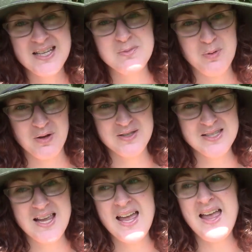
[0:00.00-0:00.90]
his
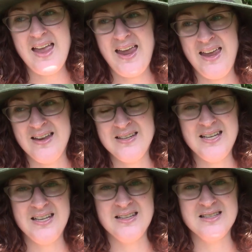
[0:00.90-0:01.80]
books and
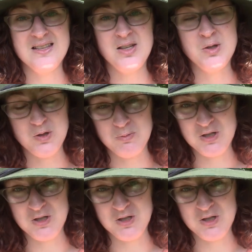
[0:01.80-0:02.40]
his YouTube